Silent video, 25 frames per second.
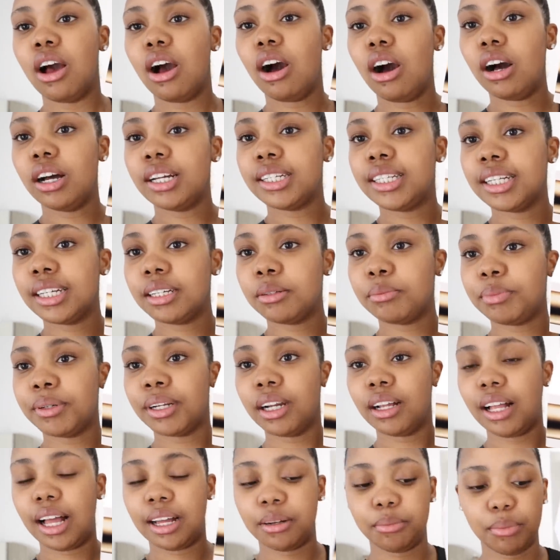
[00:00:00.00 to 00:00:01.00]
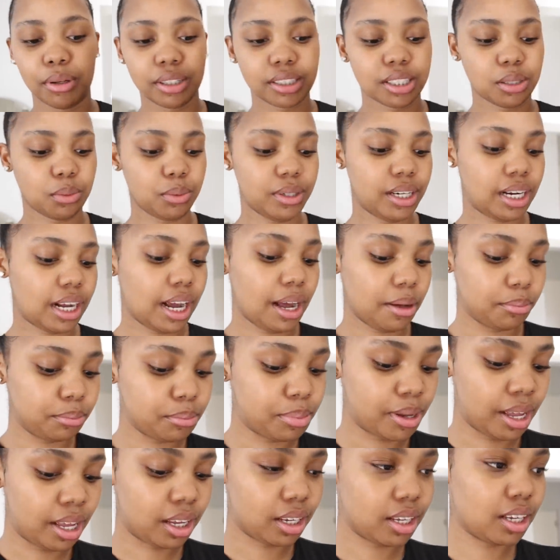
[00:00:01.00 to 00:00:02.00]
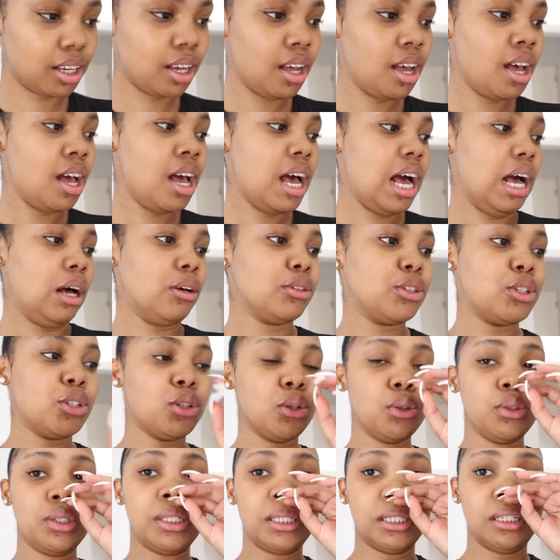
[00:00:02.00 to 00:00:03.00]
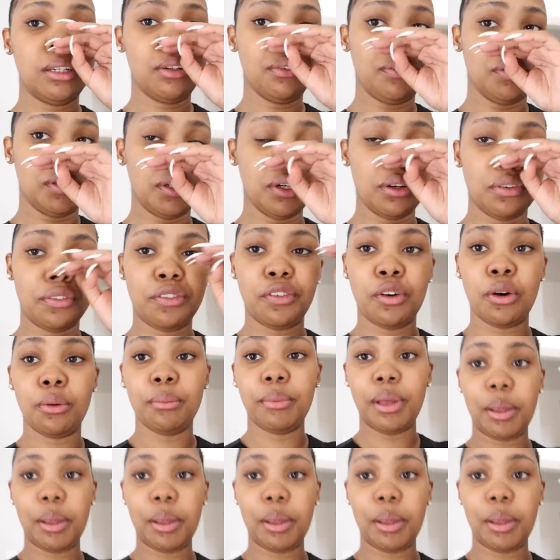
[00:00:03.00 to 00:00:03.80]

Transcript: Arden, but I'll unbox it when I come back. I also did a video for